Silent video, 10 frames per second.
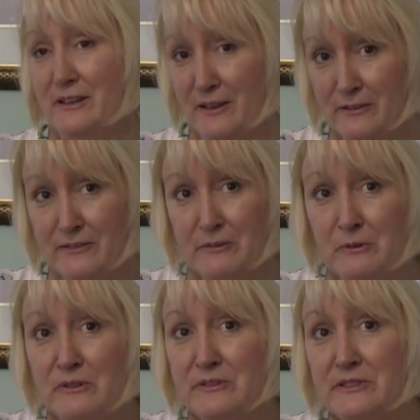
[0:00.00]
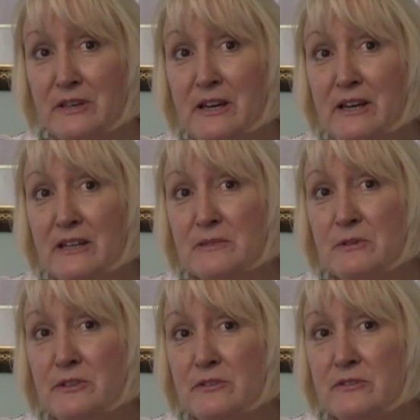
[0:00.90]
All over the world. It's
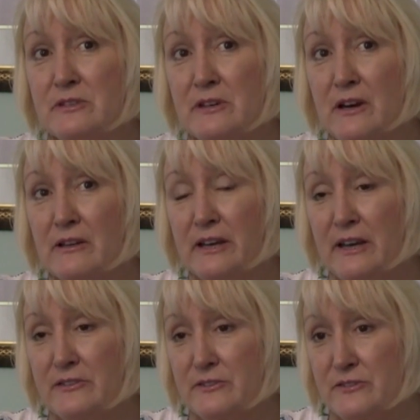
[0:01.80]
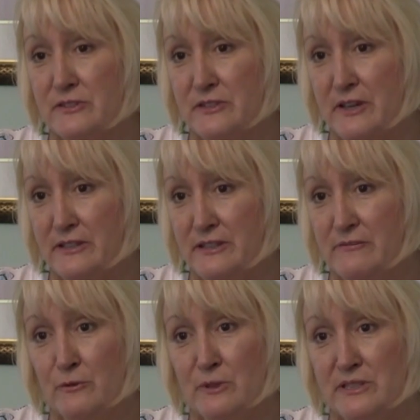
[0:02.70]
been used on cancer since
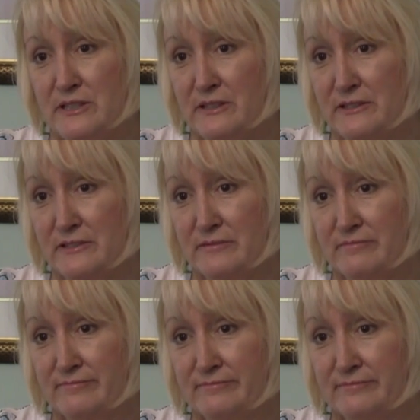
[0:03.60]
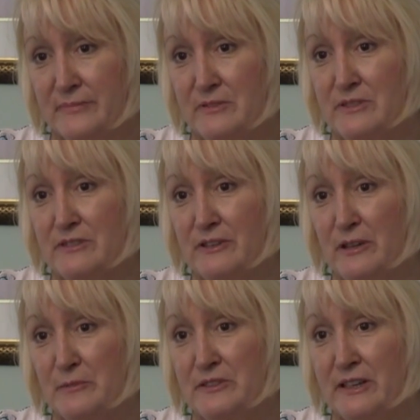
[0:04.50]
1946. It was
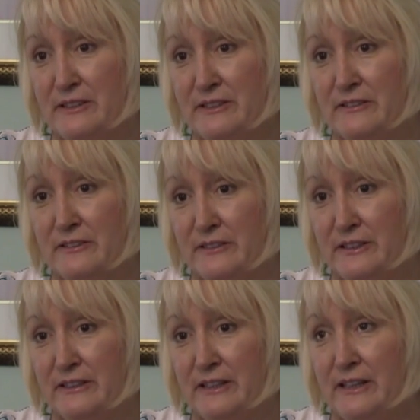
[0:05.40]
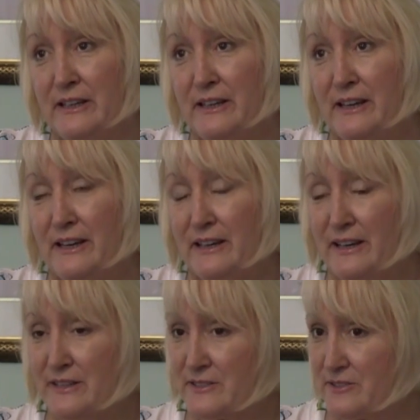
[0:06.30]
developed in 1930. And I
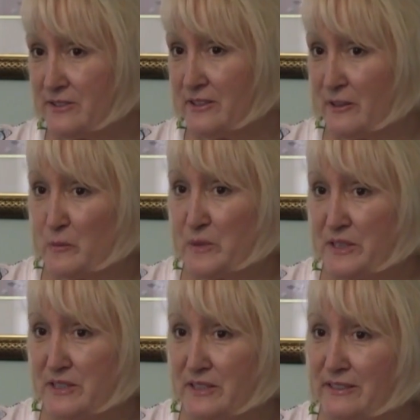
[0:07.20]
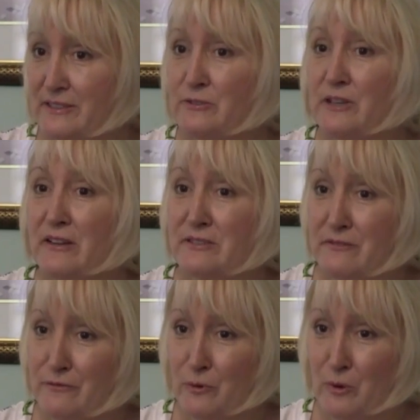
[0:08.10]
asked the drug companies in
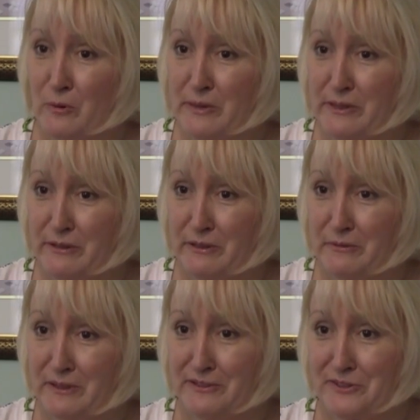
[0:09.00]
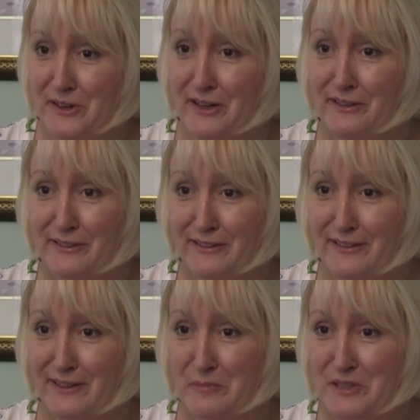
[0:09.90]
2004 when they were going to run a trial
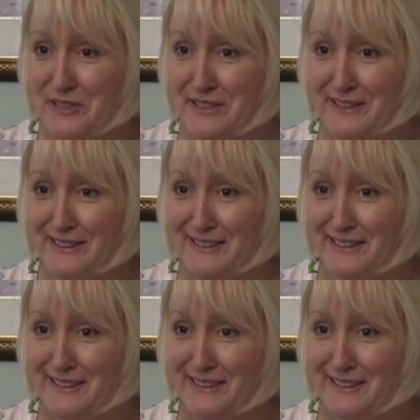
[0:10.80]
on IPT.